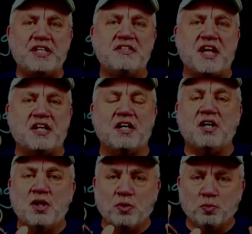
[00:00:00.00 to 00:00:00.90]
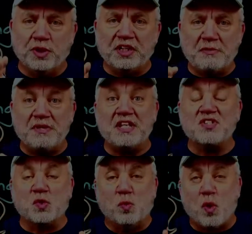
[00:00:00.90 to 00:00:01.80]
data really means
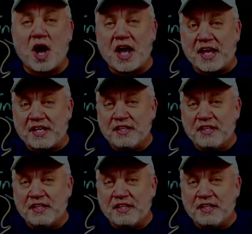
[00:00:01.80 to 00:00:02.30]
and why